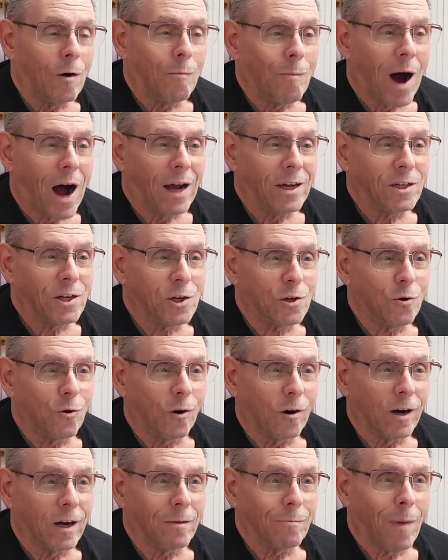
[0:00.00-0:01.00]
Oh, my
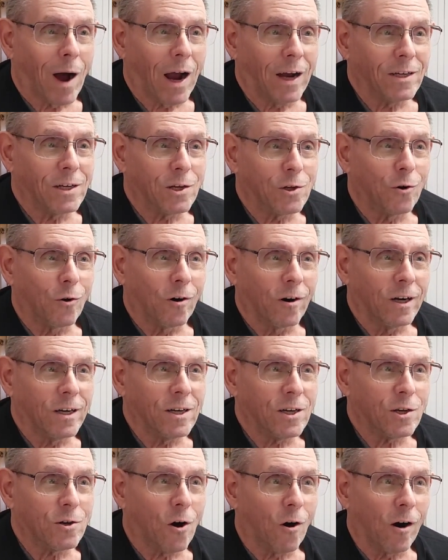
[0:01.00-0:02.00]
story. My
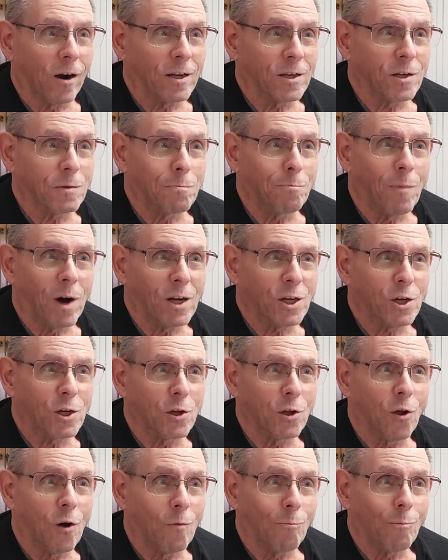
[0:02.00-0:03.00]
story starts
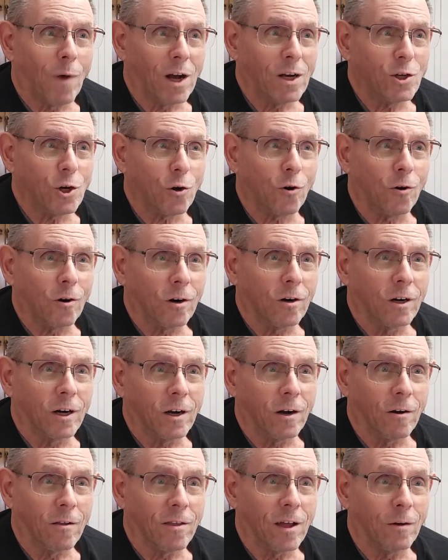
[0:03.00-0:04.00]
much
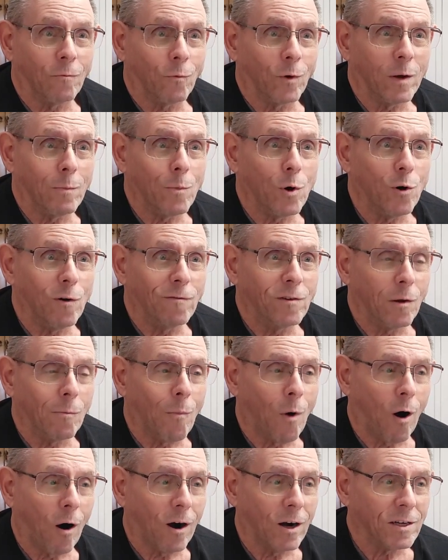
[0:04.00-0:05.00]
earlier than we moved to
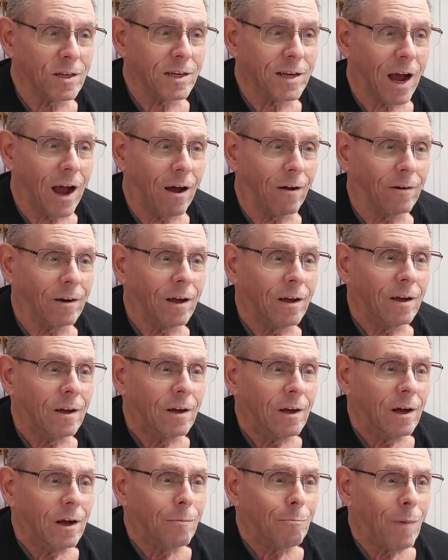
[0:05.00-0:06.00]
Morristown.
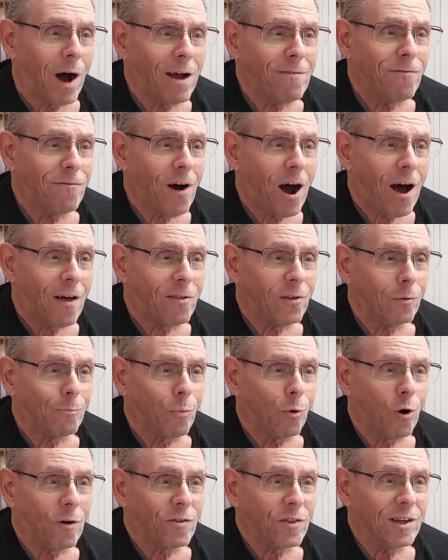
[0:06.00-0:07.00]
My father
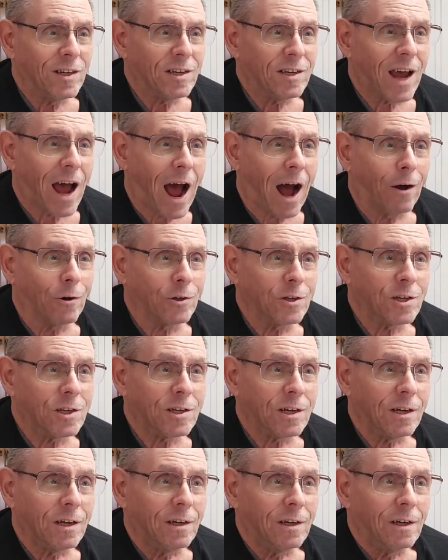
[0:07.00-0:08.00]
bought this
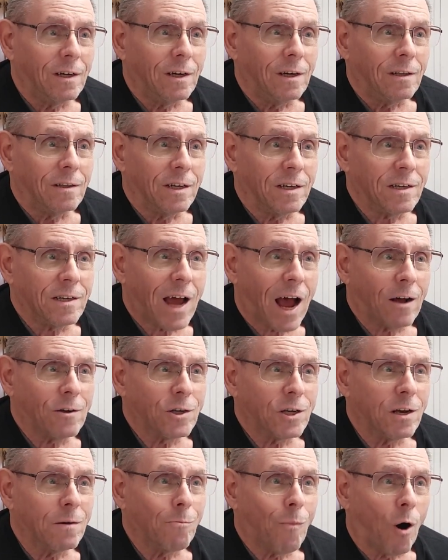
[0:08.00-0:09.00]
house
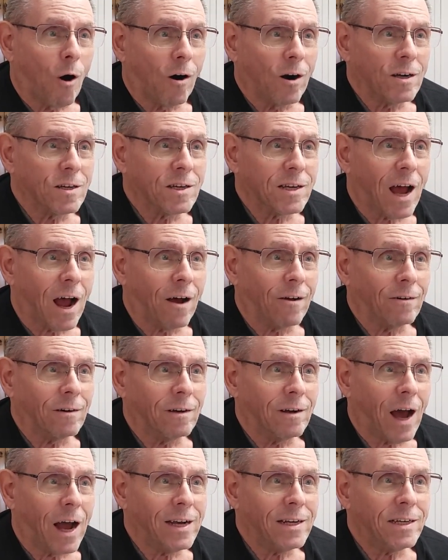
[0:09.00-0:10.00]
in Morristown,
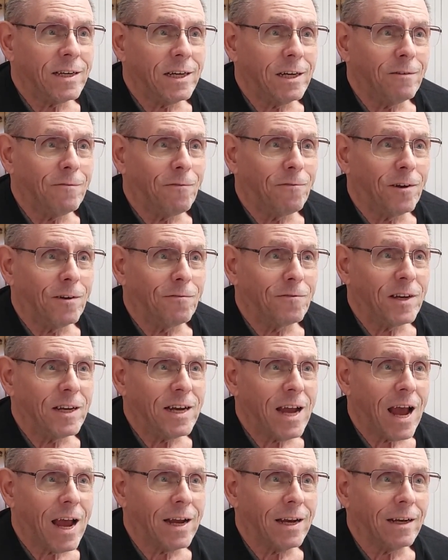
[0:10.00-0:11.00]
in
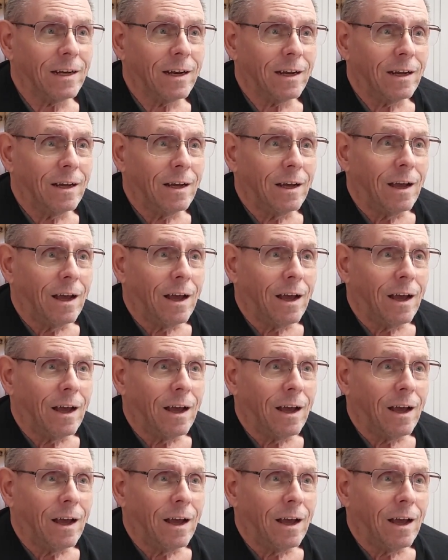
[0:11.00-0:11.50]
1958,